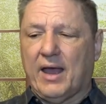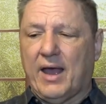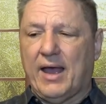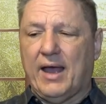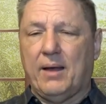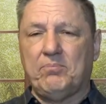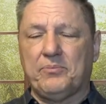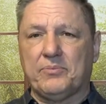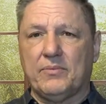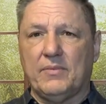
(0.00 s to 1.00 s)

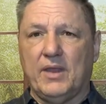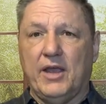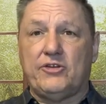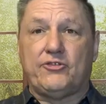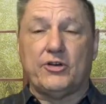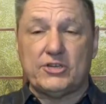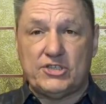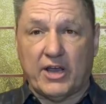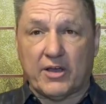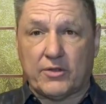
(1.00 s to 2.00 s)
um,
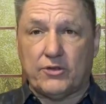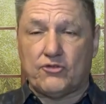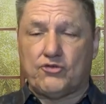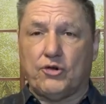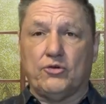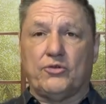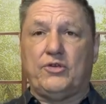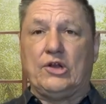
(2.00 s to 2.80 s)
interject the truth.